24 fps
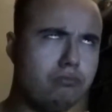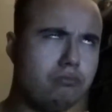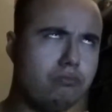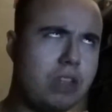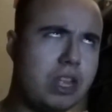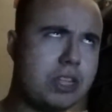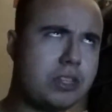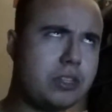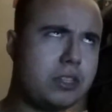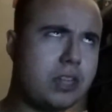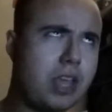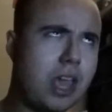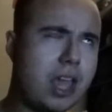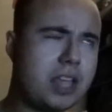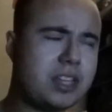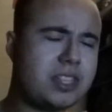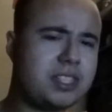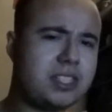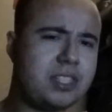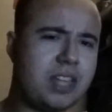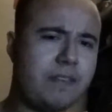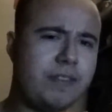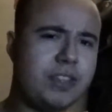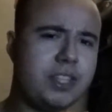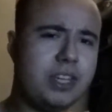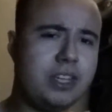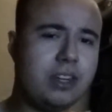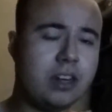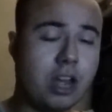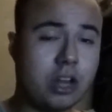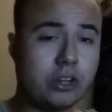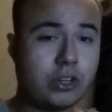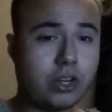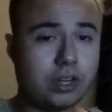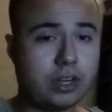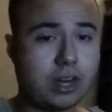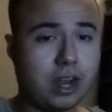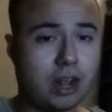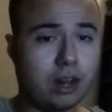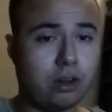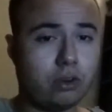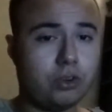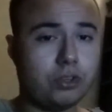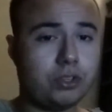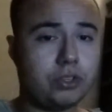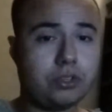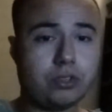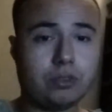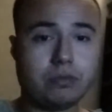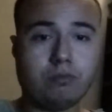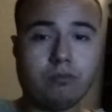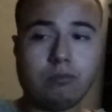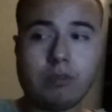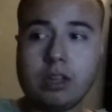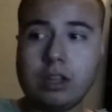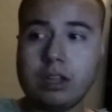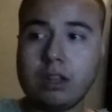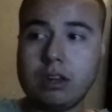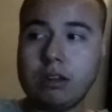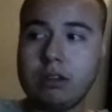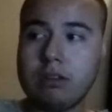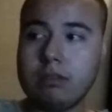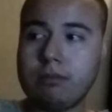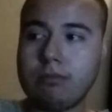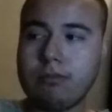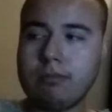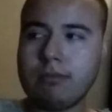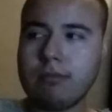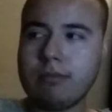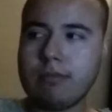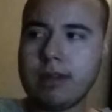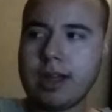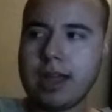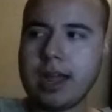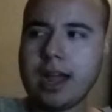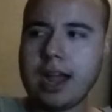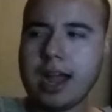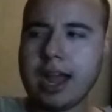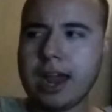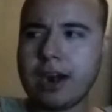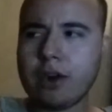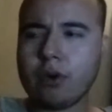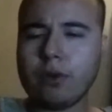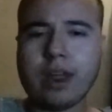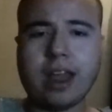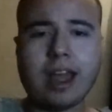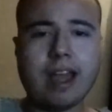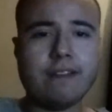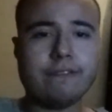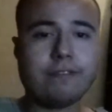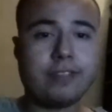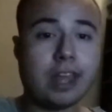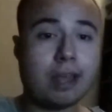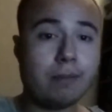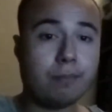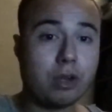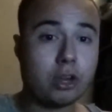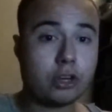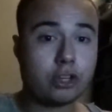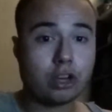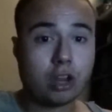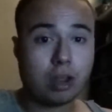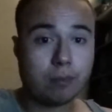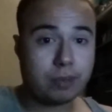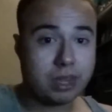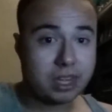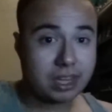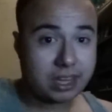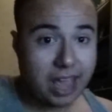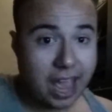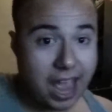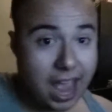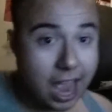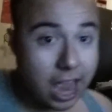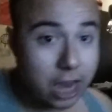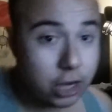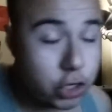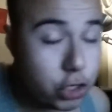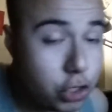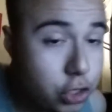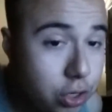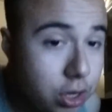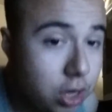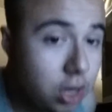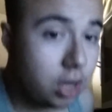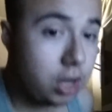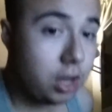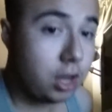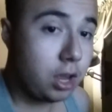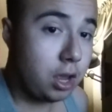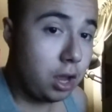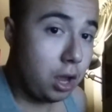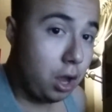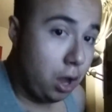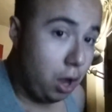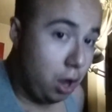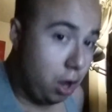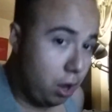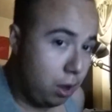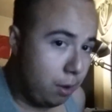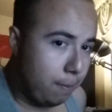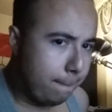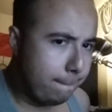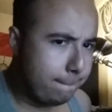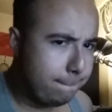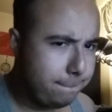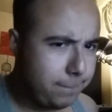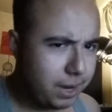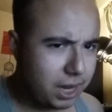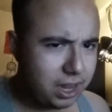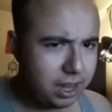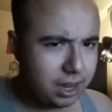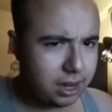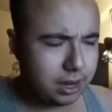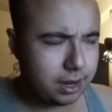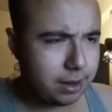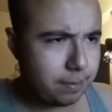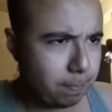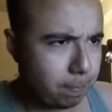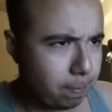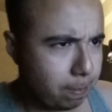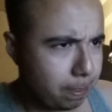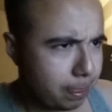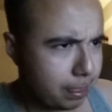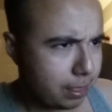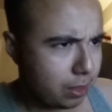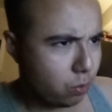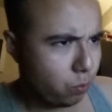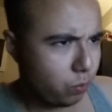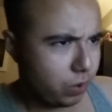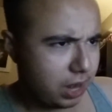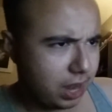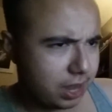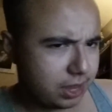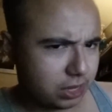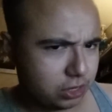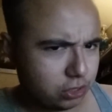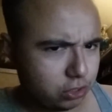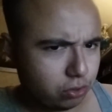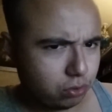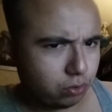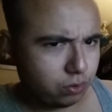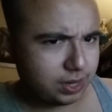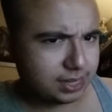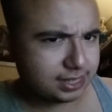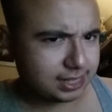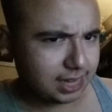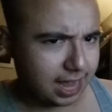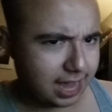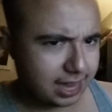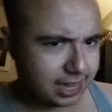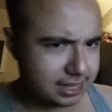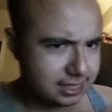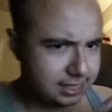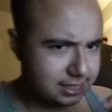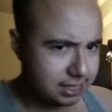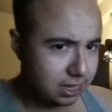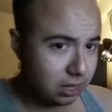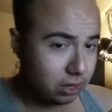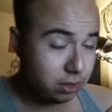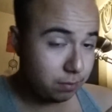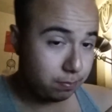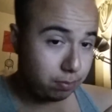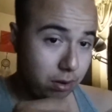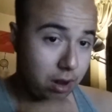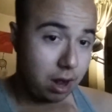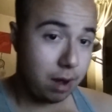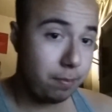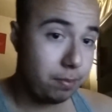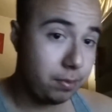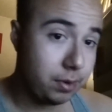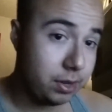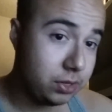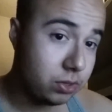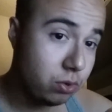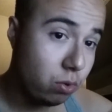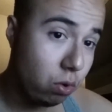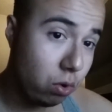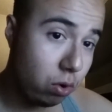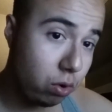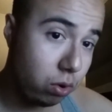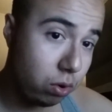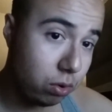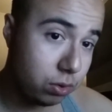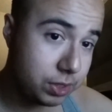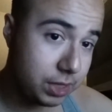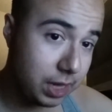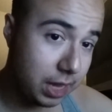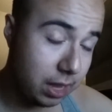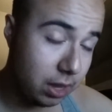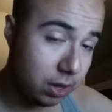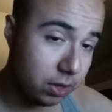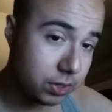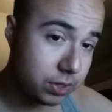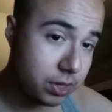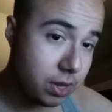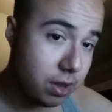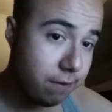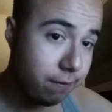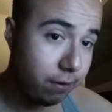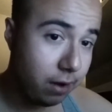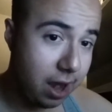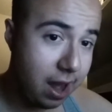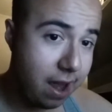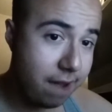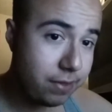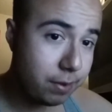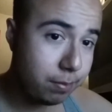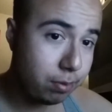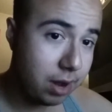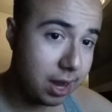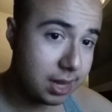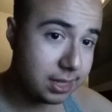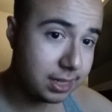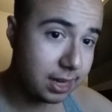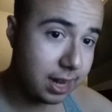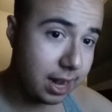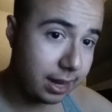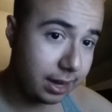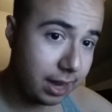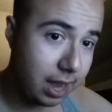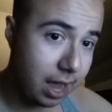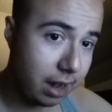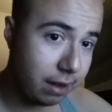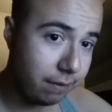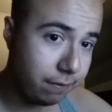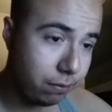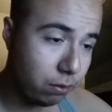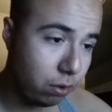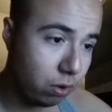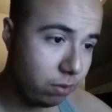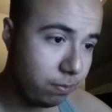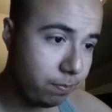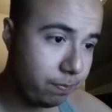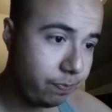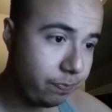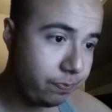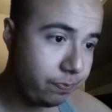let's say $1,700. Well, I don't have that much on me cash, but what I can do is I can sell the properties or hotels for half the price that I got it for,